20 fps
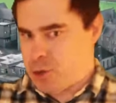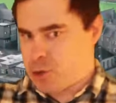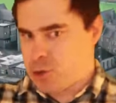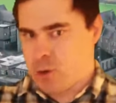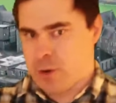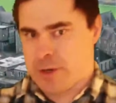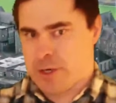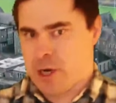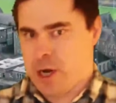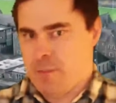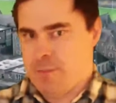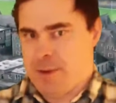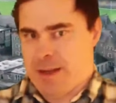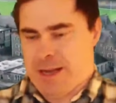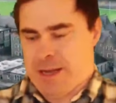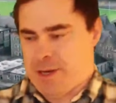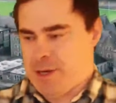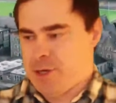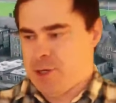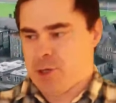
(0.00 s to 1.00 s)
you're growing up
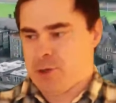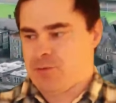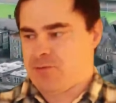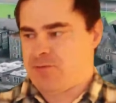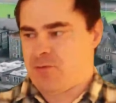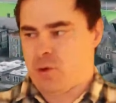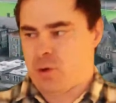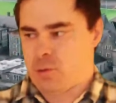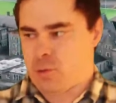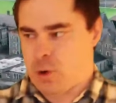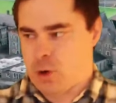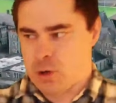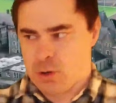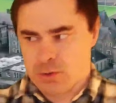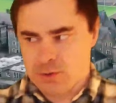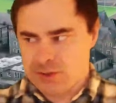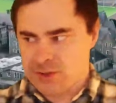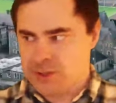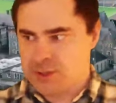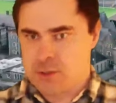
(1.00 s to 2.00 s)
and in your four
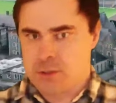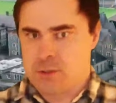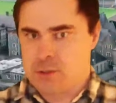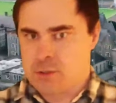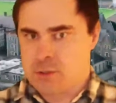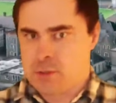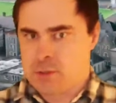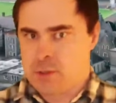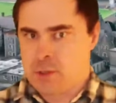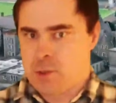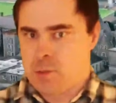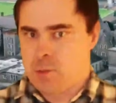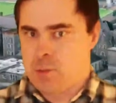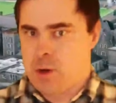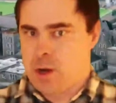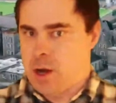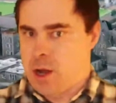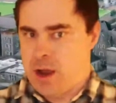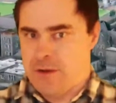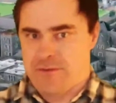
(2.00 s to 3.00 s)
walls
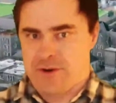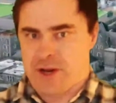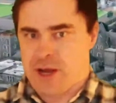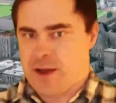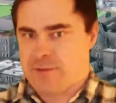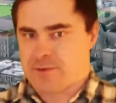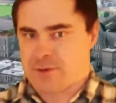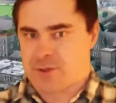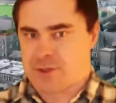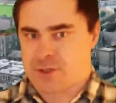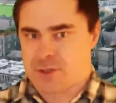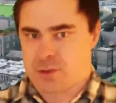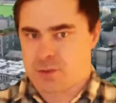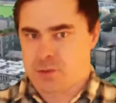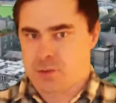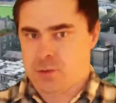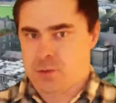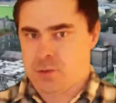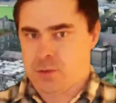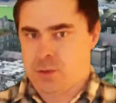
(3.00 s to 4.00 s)
every day after
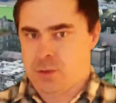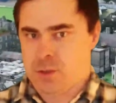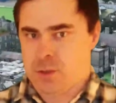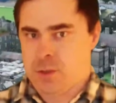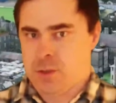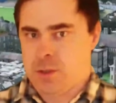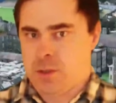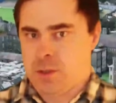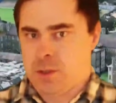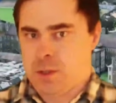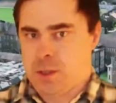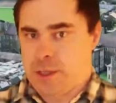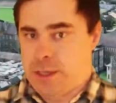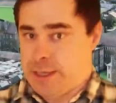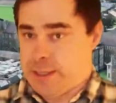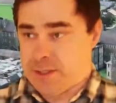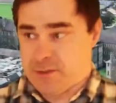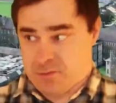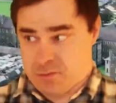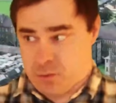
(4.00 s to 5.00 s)
school,
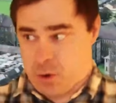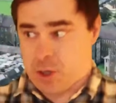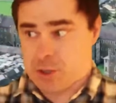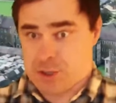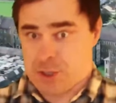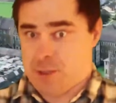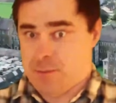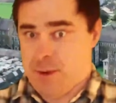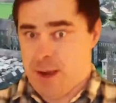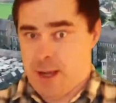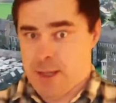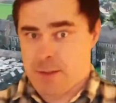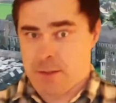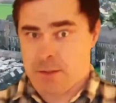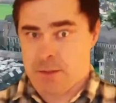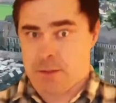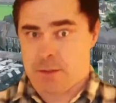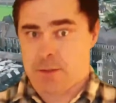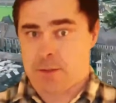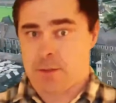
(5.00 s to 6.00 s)
it's Russia, man,
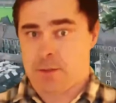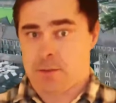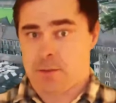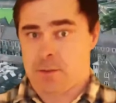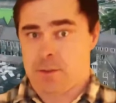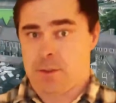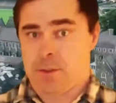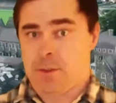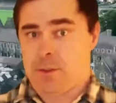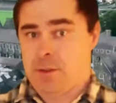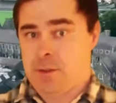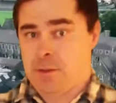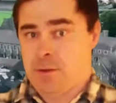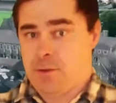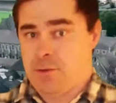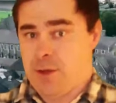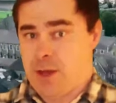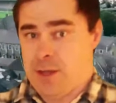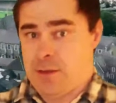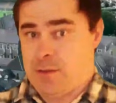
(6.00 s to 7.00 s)

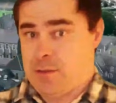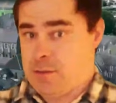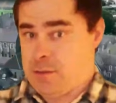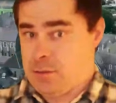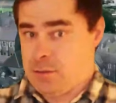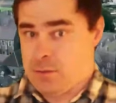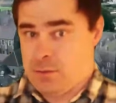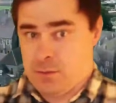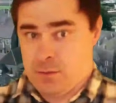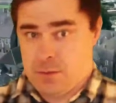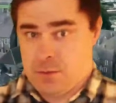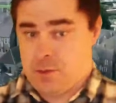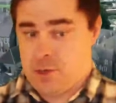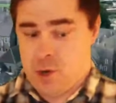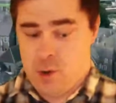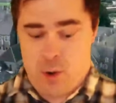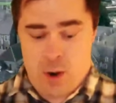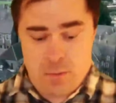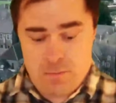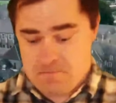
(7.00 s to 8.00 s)
then you
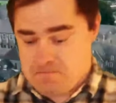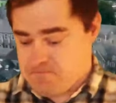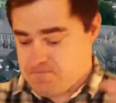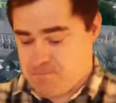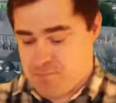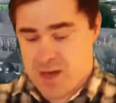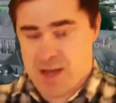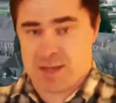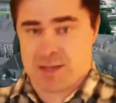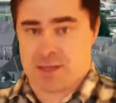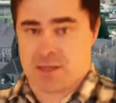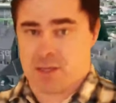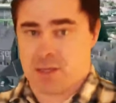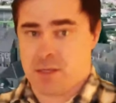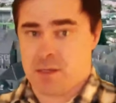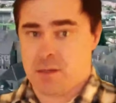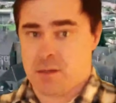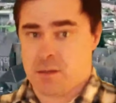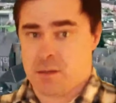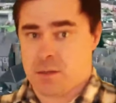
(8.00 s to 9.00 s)
know what? That
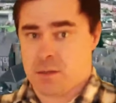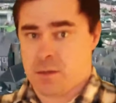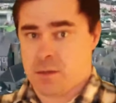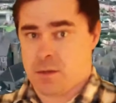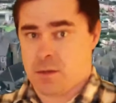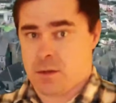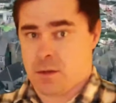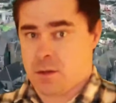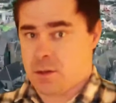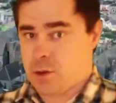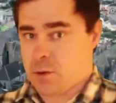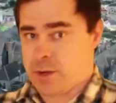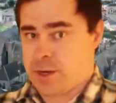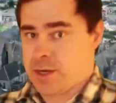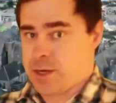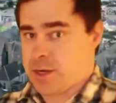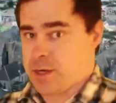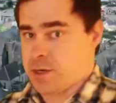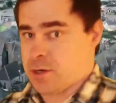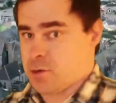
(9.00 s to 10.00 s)
kid, though he
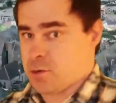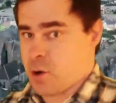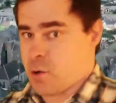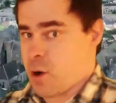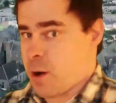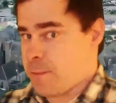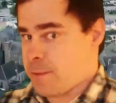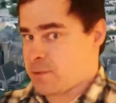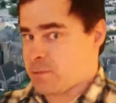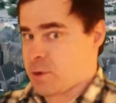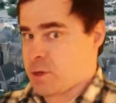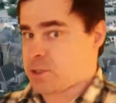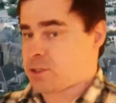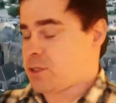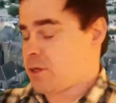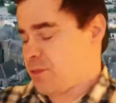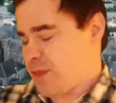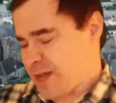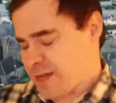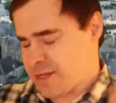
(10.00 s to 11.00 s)
didn't grow up in
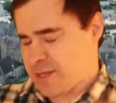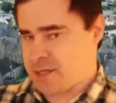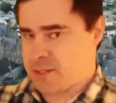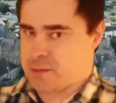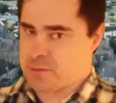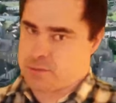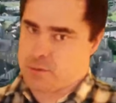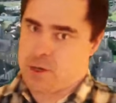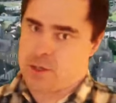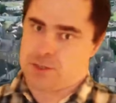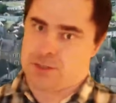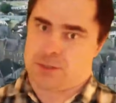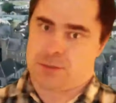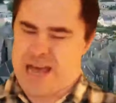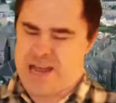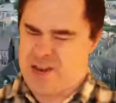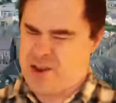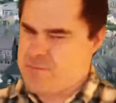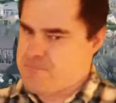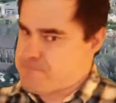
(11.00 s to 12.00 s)
Russia, that kid's Russian.
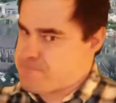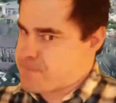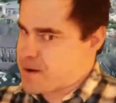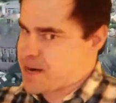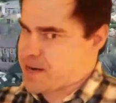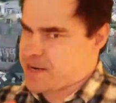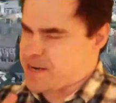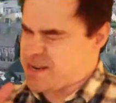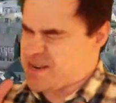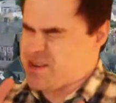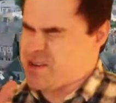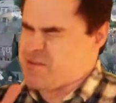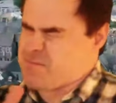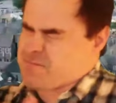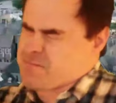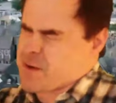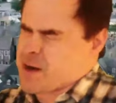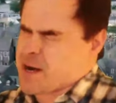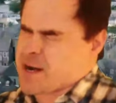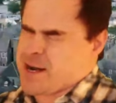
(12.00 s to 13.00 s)
And you might, you
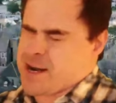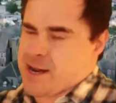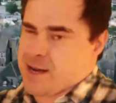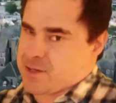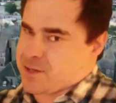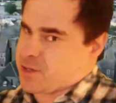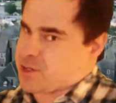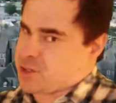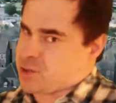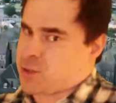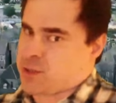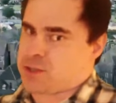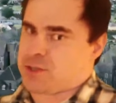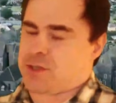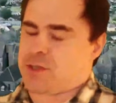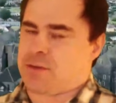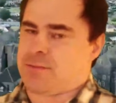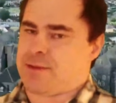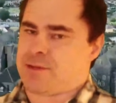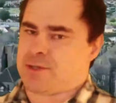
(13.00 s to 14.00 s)
might, as a stretch of
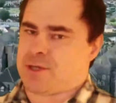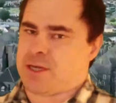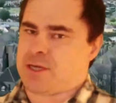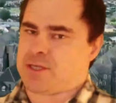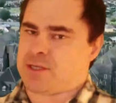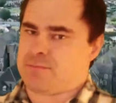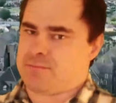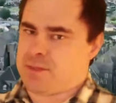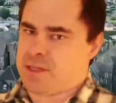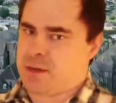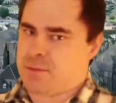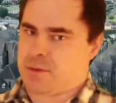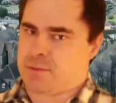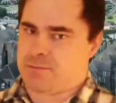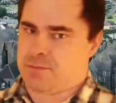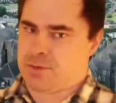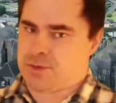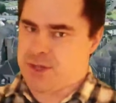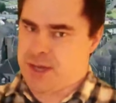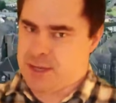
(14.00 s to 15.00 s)
the imagination, be able to
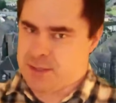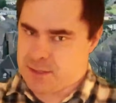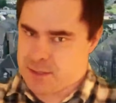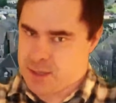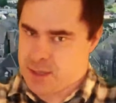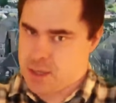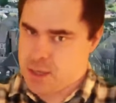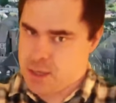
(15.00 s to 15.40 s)
put that